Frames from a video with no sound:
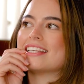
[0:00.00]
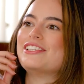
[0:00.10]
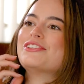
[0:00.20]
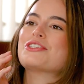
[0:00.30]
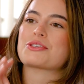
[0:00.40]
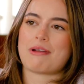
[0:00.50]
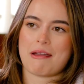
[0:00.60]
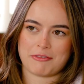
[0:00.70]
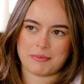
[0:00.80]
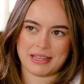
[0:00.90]
Can you
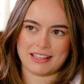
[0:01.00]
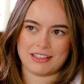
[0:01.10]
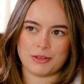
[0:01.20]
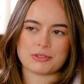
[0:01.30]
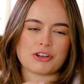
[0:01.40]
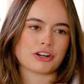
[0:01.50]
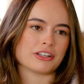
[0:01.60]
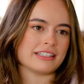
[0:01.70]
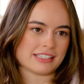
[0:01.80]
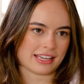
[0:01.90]
describe for me those
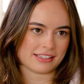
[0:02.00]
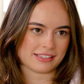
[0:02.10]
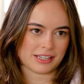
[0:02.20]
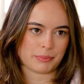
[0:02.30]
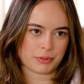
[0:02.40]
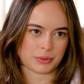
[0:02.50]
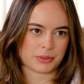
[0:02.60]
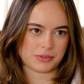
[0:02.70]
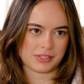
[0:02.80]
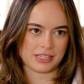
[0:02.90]
early days at
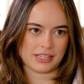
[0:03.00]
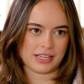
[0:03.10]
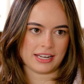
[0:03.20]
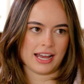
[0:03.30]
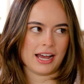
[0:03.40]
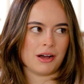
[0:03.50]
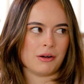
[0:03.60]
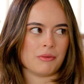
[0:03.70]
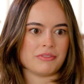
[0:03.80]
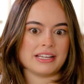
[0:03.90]
ProQC and
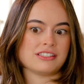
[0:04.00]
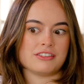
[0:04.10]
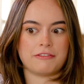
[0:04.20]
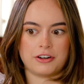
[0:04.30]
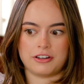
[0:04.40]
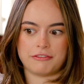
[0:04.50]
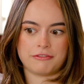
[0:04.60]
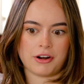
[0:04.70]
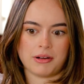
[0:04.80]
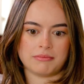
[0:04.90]
how they differ
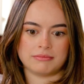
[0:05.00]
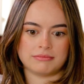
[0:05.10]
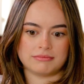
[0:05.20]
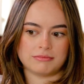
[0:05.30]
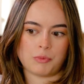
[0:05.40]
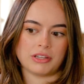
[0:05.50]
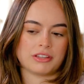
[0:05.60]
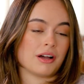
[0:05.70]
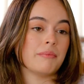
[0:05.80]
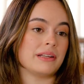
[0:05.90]
from what
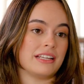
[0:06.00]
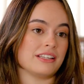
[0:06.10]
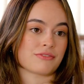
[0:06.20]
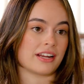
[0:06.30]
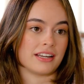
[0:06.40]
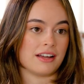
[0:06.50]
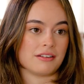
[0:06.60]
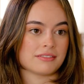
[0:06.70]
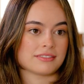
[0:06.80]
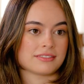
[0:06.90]
the company is right now?